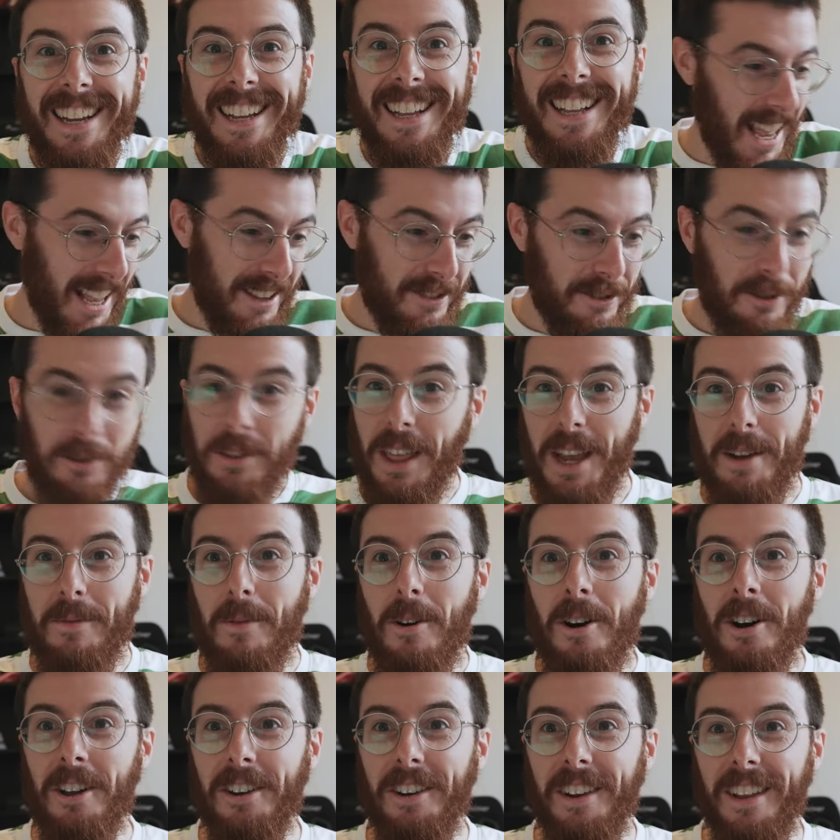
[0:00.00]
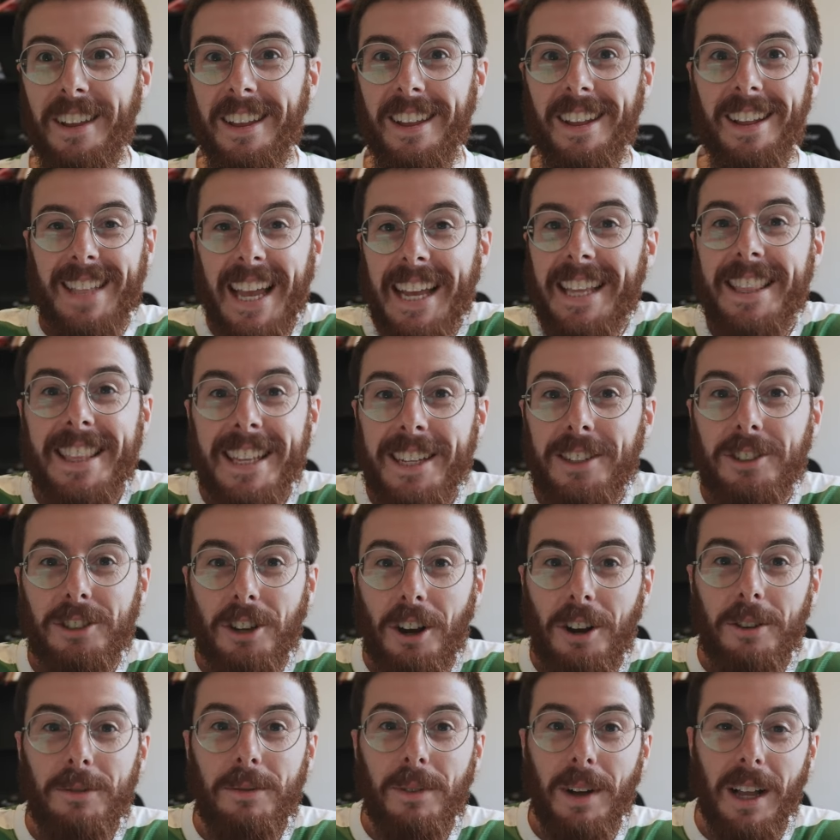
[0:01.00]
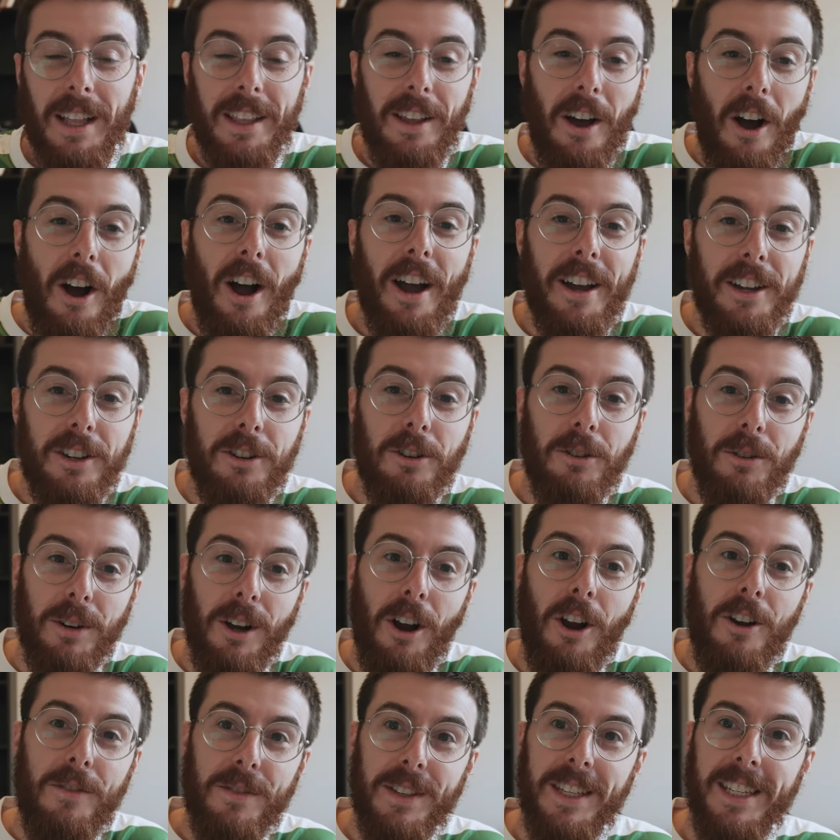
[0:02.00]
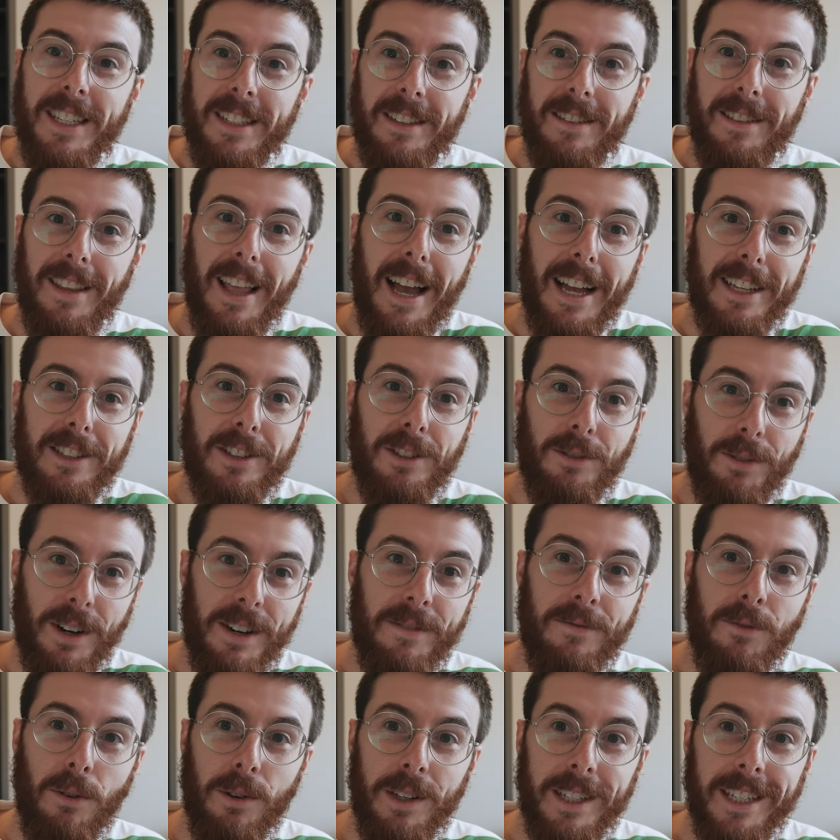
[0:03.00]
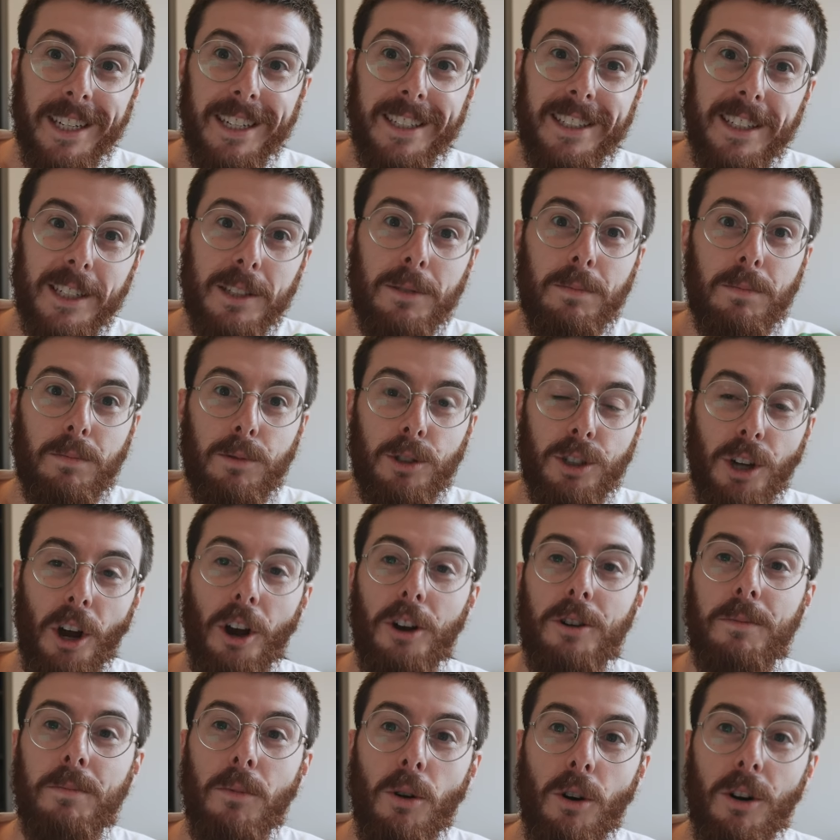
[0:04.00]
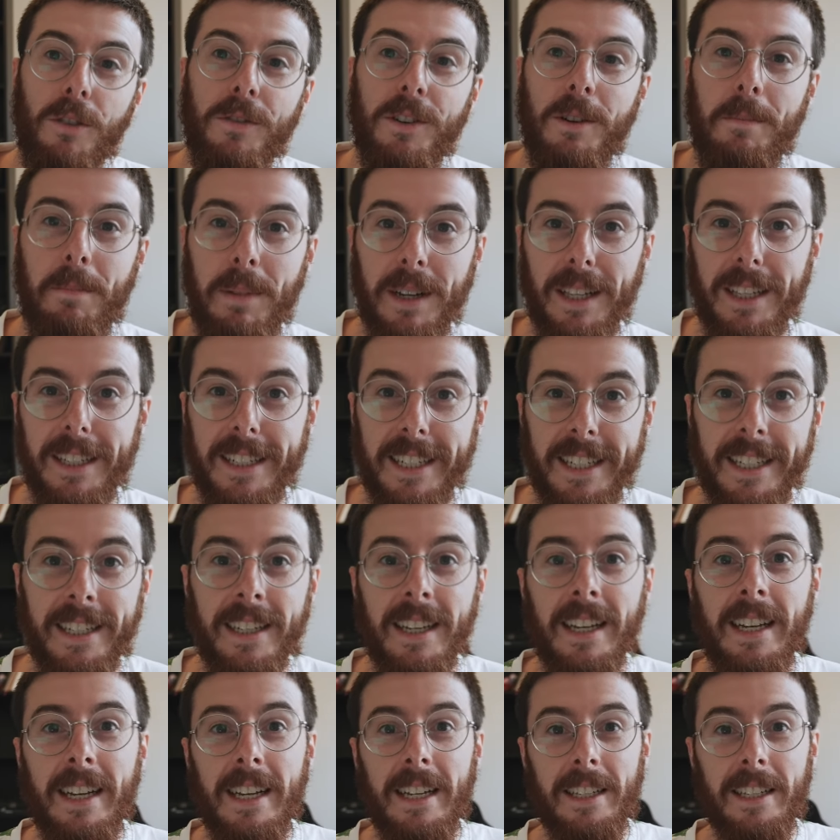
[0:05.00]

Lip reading: That's all they want. They think Ogura over the last 3-4 years has shown more of an ability